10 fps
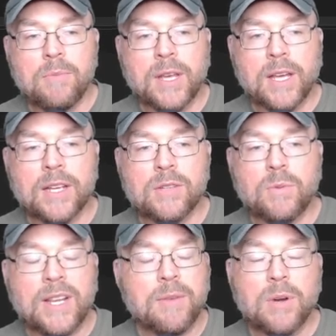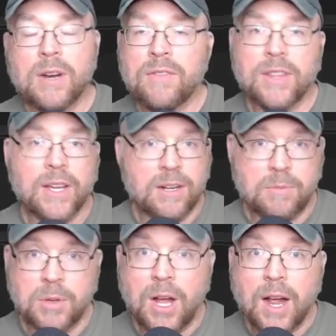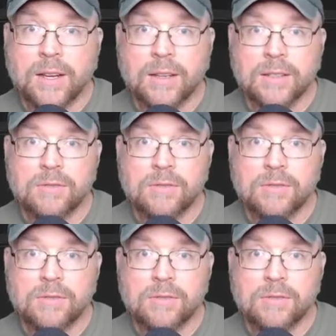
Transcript: because we didn't put everything in a block.